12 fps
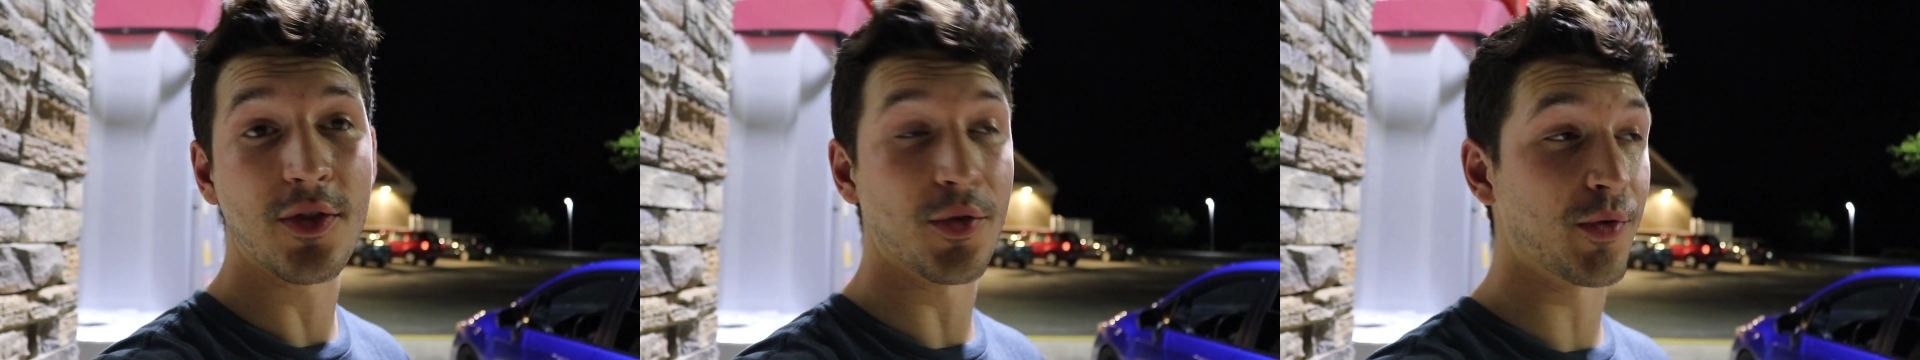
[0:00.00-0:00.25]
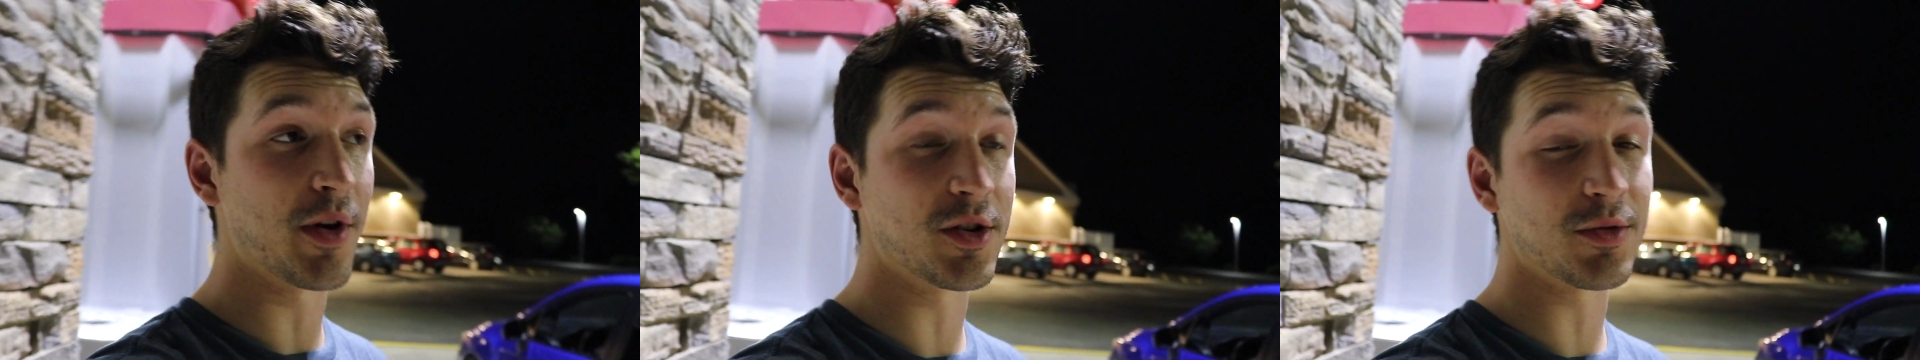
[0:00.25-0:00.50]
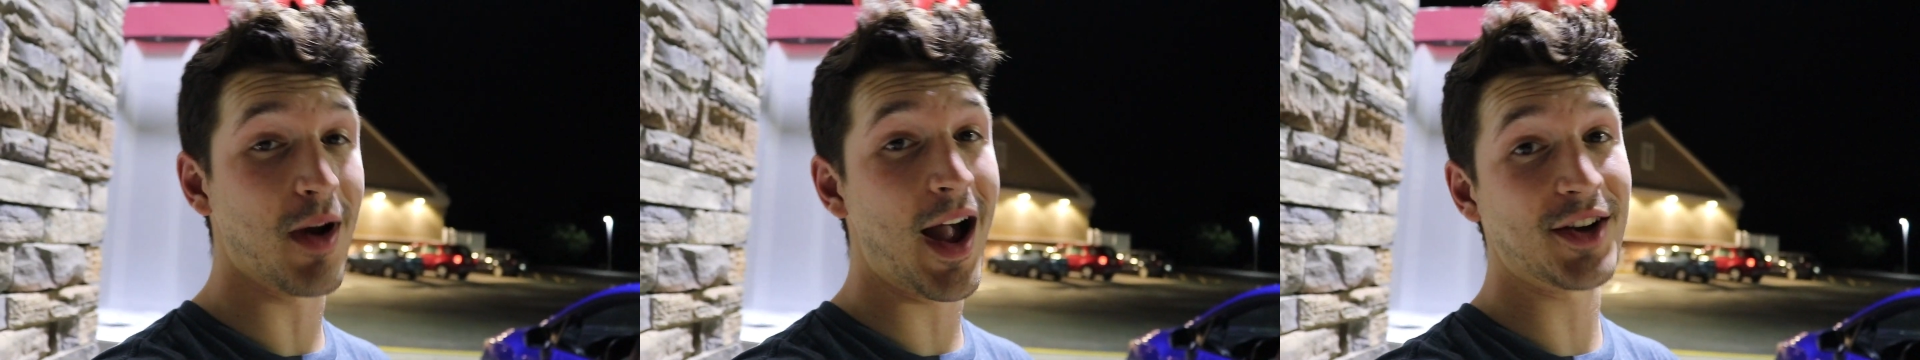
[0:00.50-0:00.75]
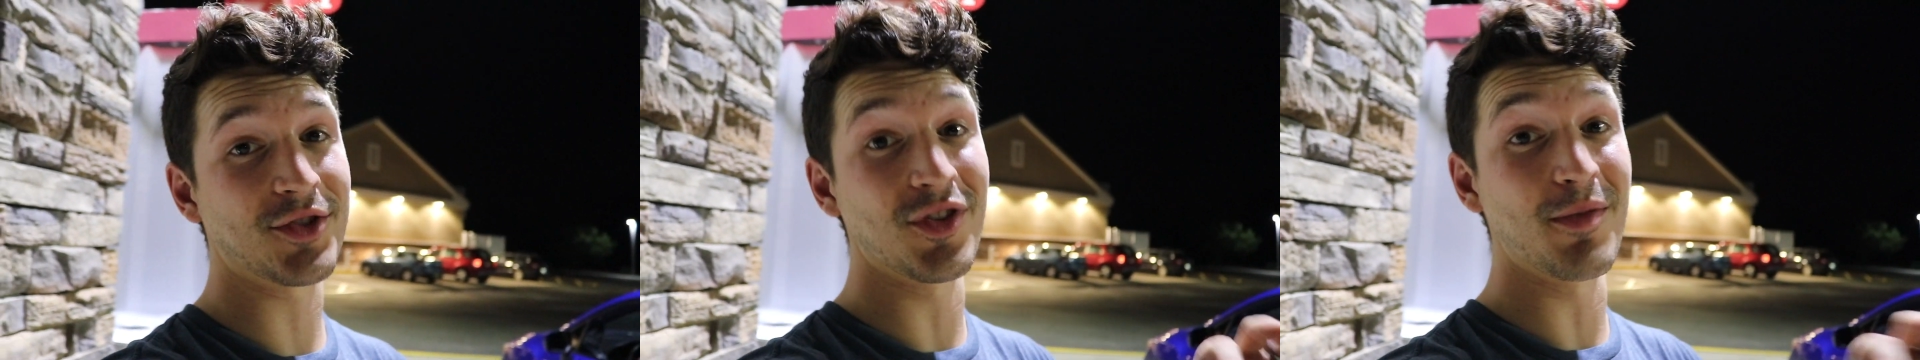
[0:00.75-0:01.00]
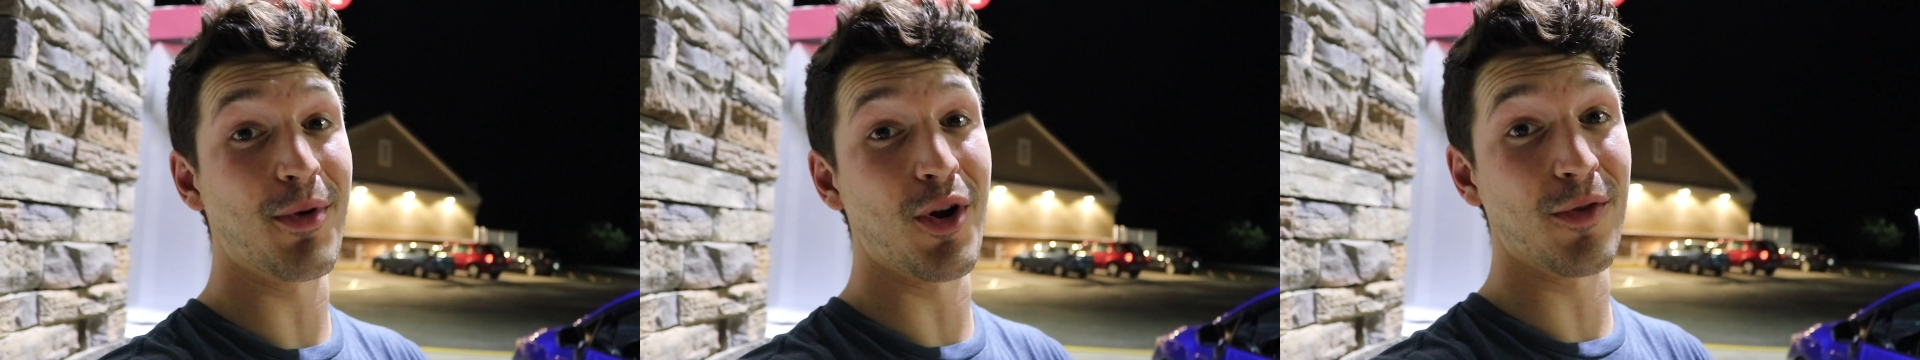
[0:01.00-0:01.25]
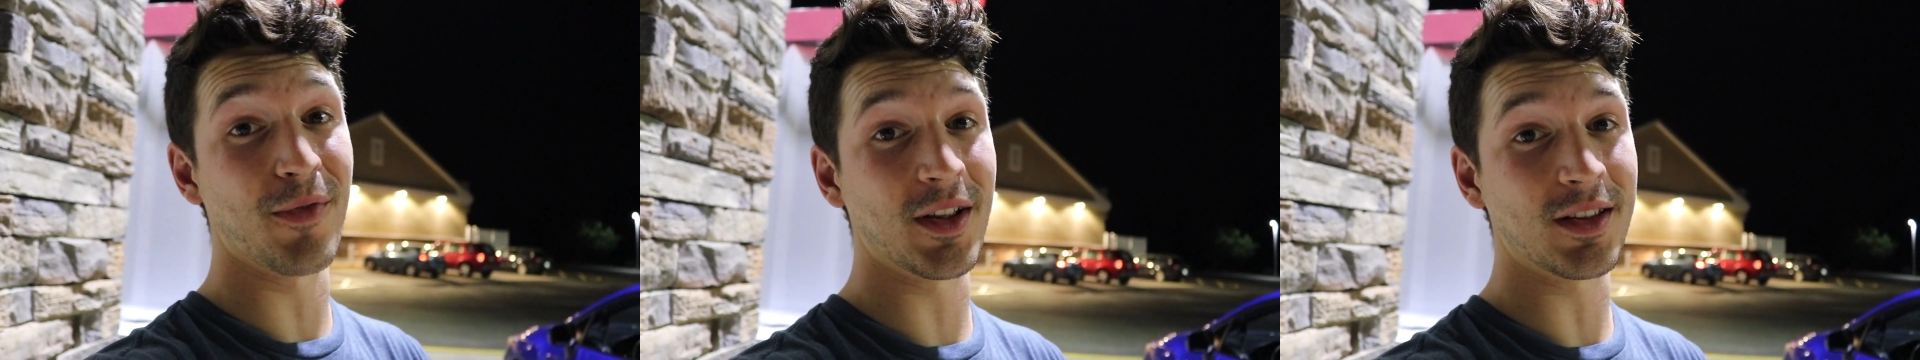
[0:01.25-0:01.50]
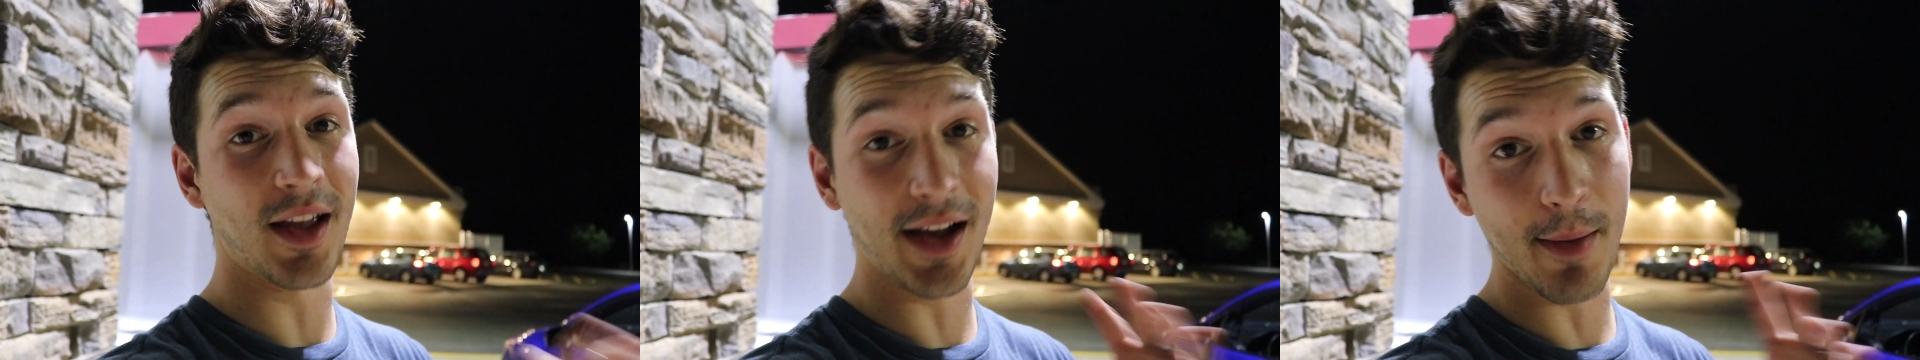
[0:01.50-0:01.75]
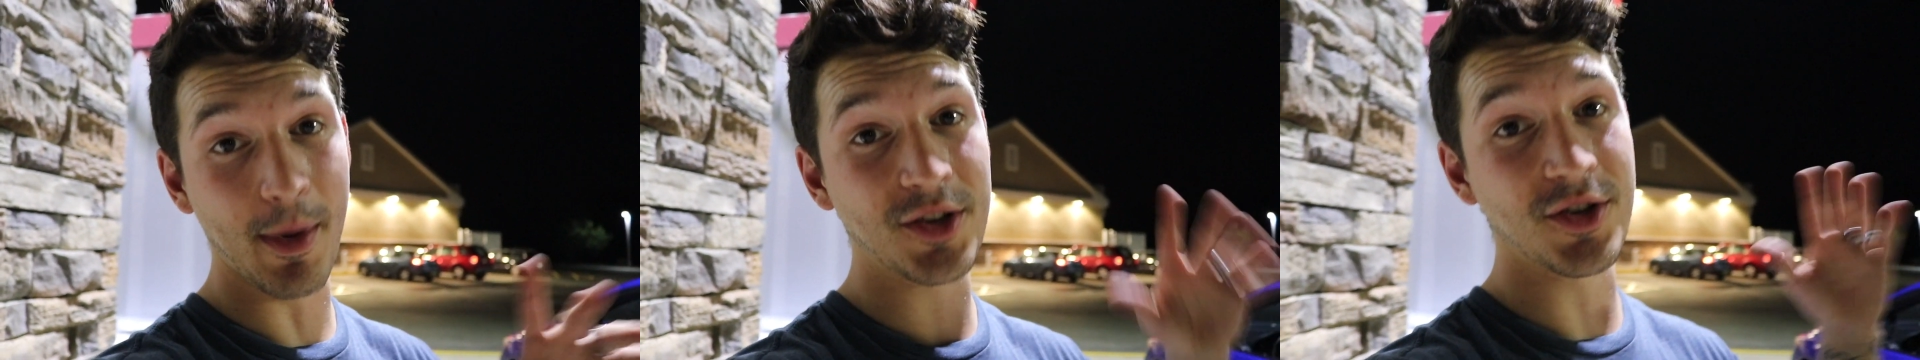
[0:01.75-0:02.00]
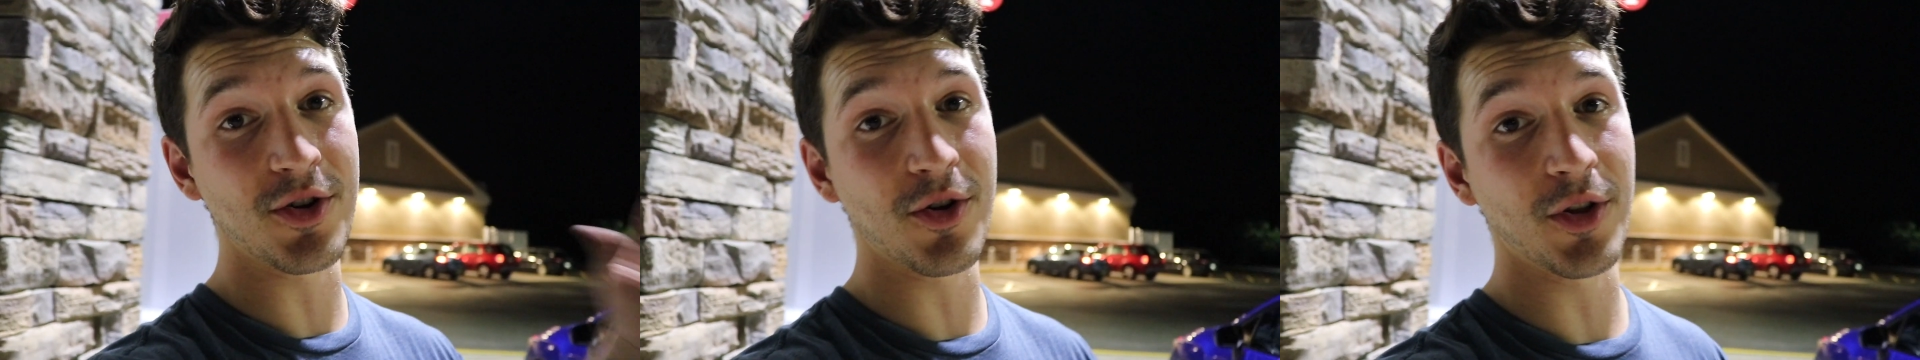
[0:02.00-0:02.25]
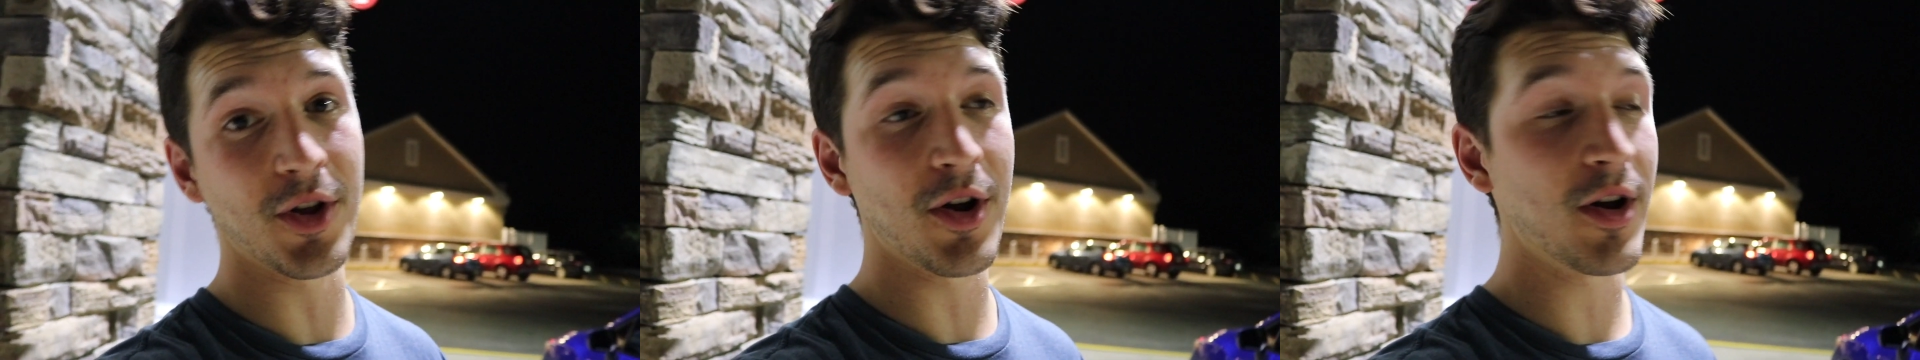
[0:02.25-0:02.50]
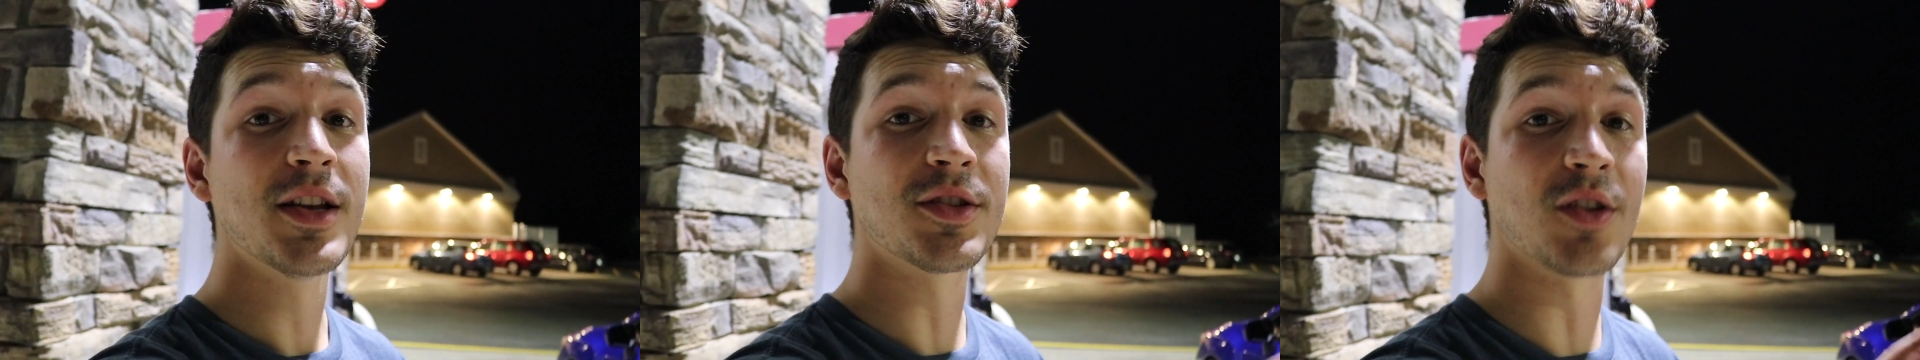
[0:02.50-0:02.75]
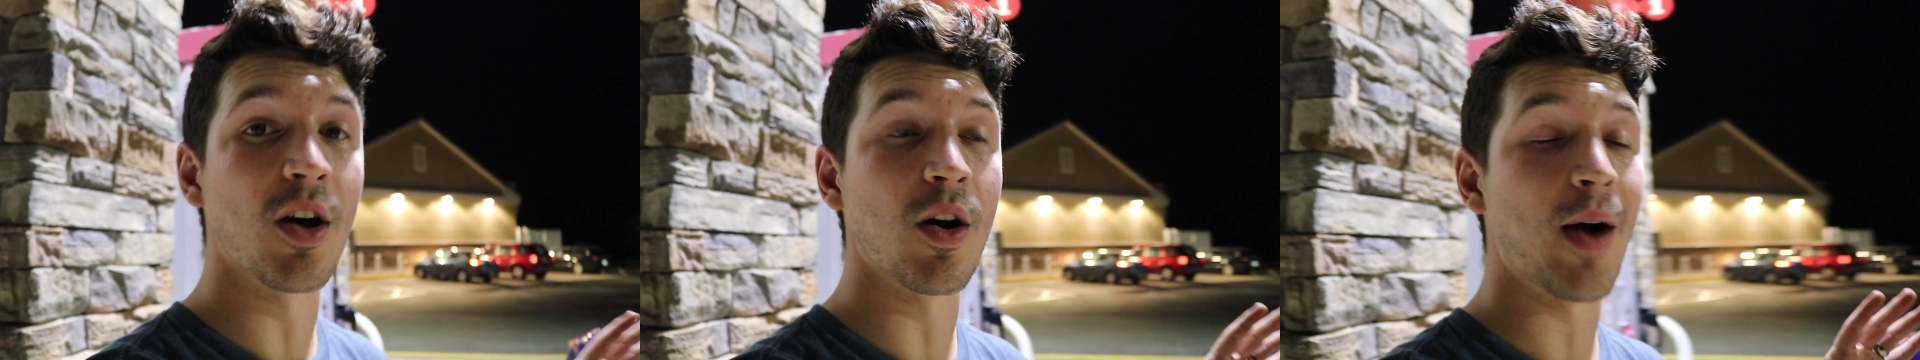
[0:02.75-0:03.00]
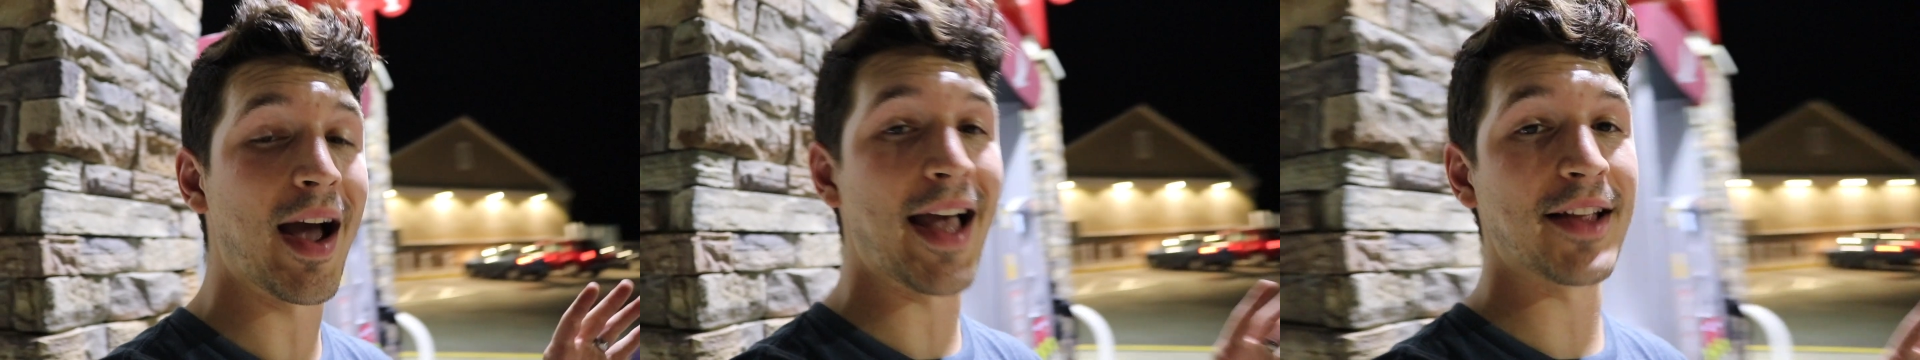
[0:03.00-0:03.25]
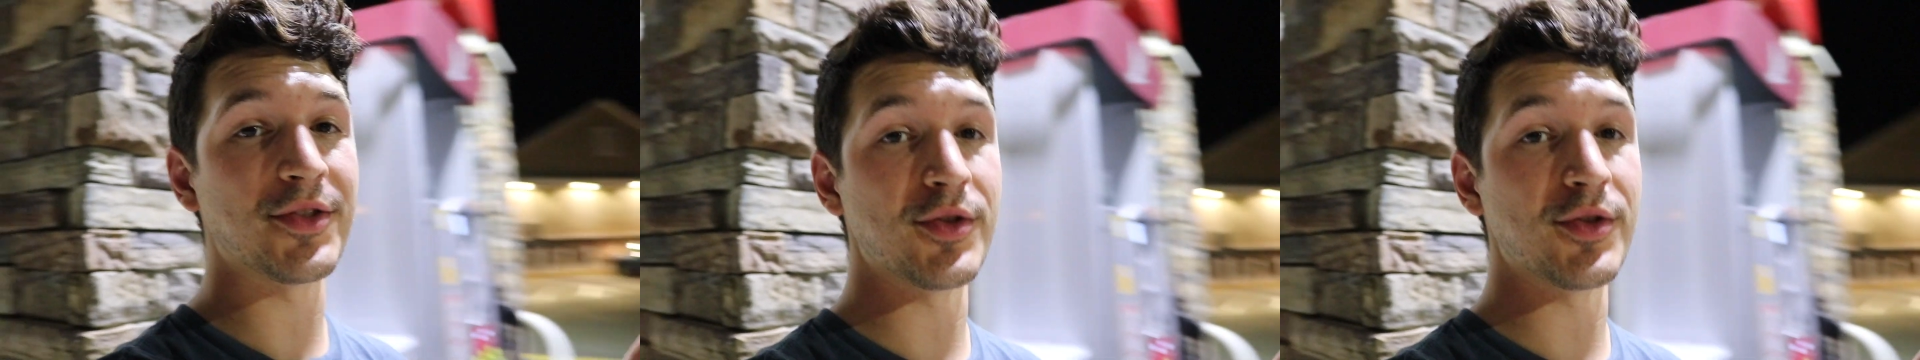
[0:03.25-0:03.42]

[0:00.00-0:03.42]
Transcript: The rears were actually perfect, like I mentioned earlier. So I had